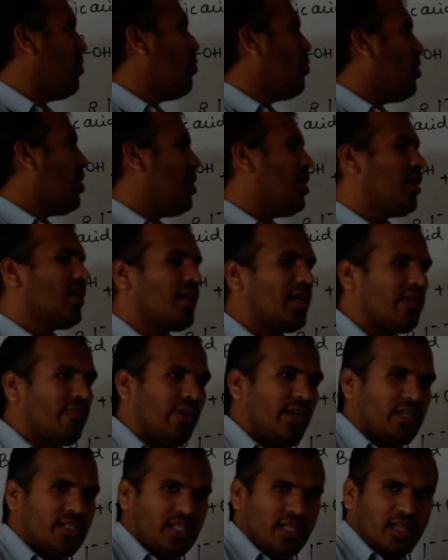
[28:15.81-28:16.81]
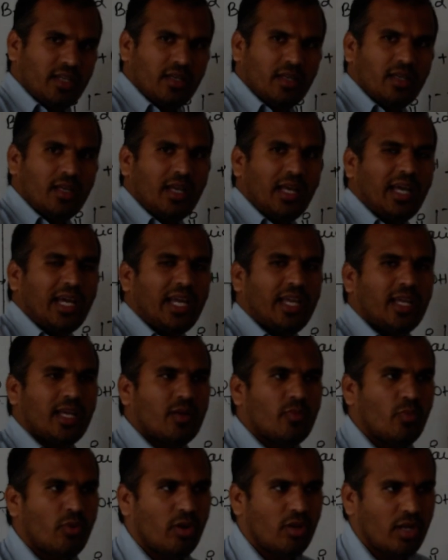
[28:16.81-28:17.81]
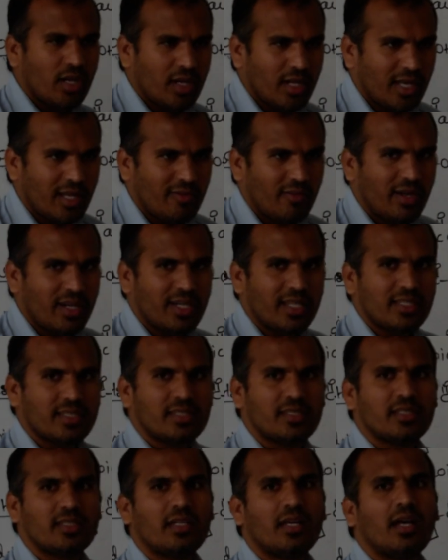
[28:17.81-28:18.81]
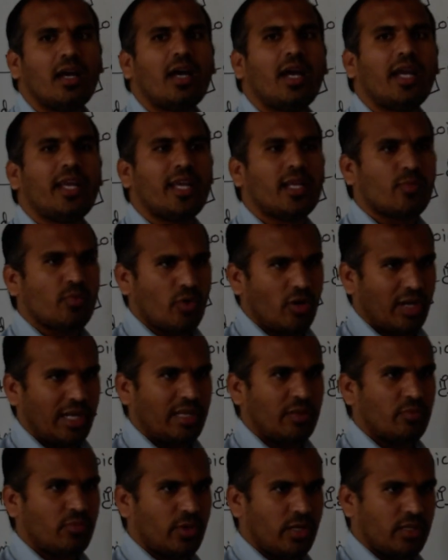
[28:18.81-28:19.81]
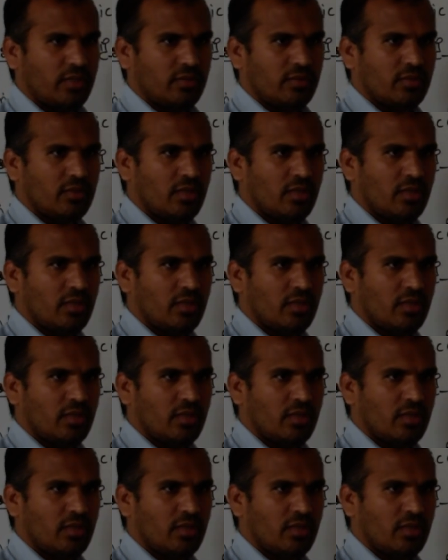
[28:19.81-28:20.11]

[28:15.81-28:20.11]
Molecular weight check. Higher molecular weight is higher boiling point.